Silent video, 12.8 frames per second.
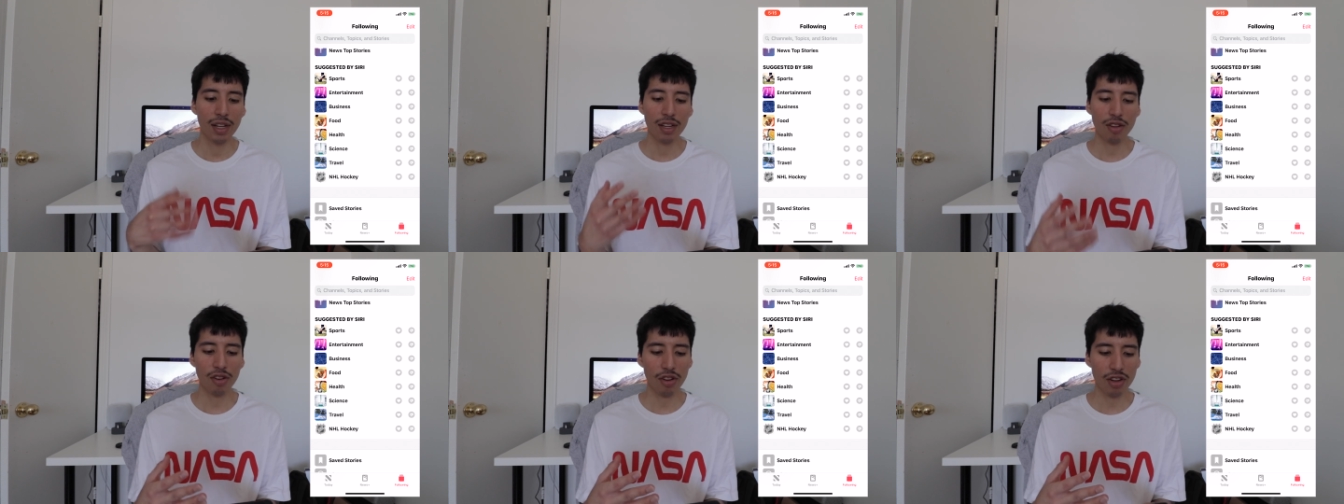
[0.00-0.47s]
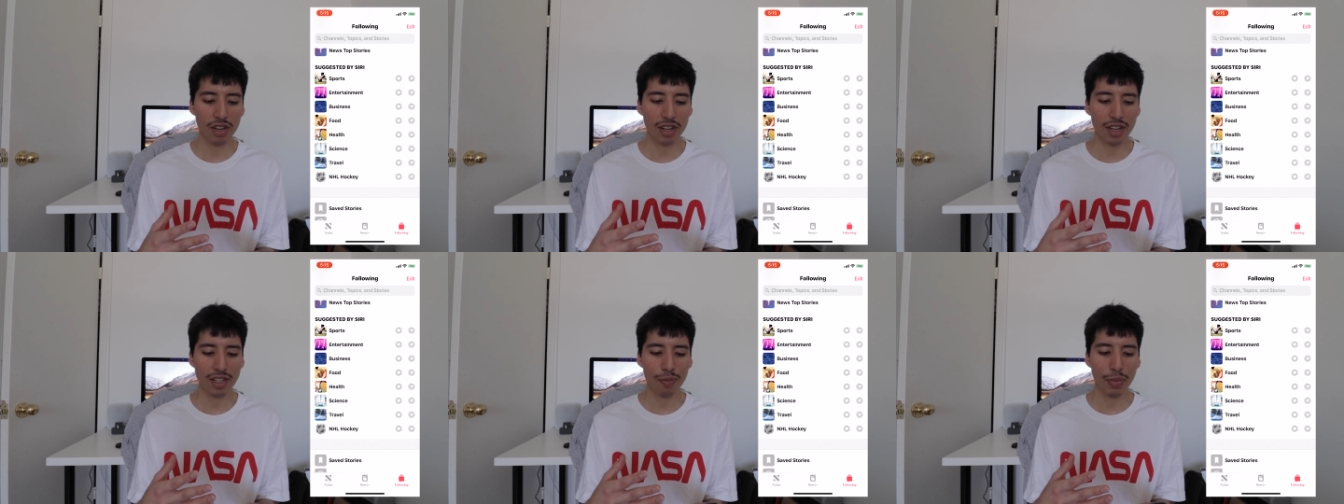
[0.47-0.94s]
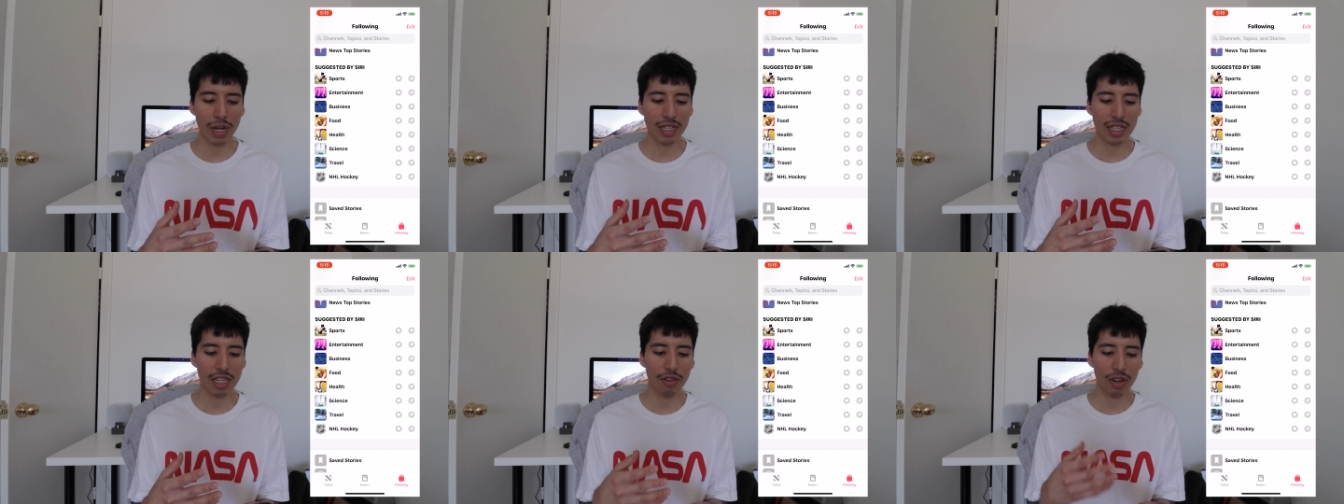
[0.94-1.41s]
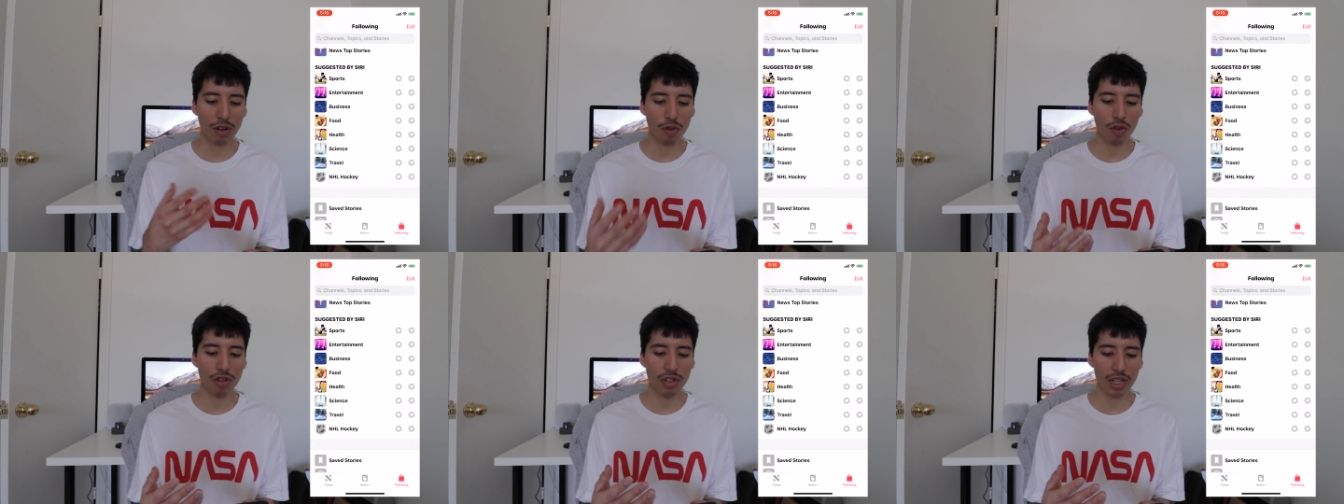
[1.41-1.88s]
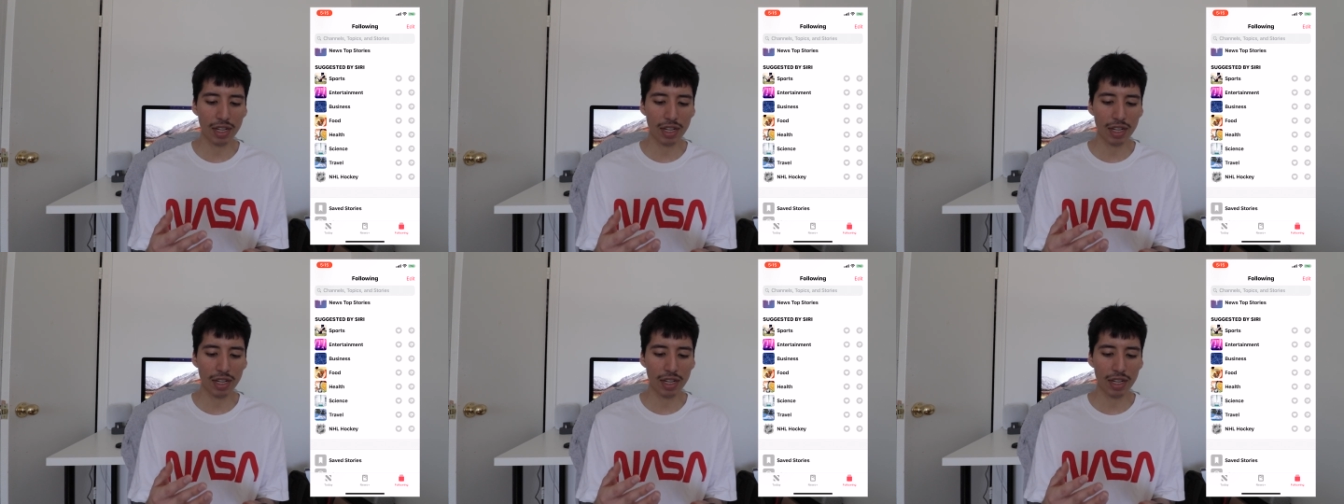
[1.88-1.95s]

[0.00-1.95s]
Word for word: So in your suggested by Siri, of course,